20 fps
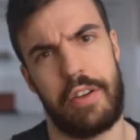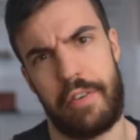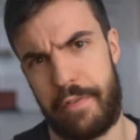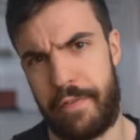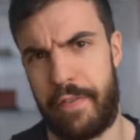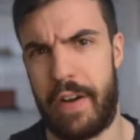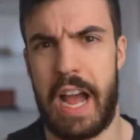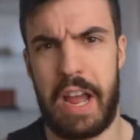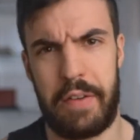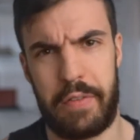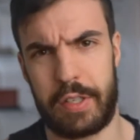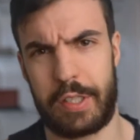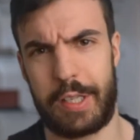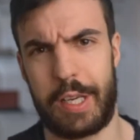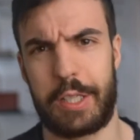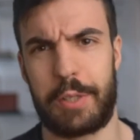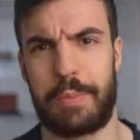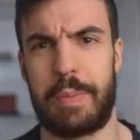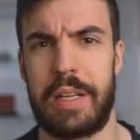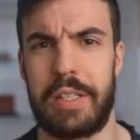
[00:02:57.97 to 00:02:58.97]
5 or
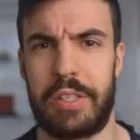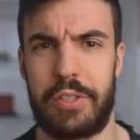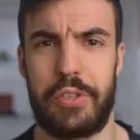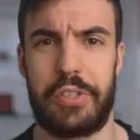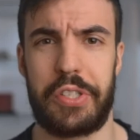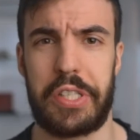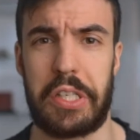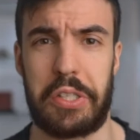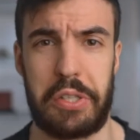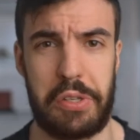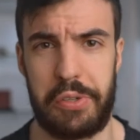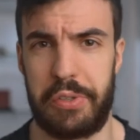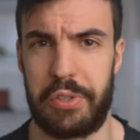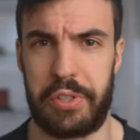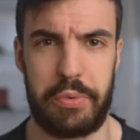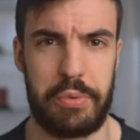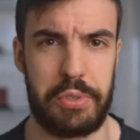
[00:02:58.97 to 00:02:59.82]
6 months you start to lose the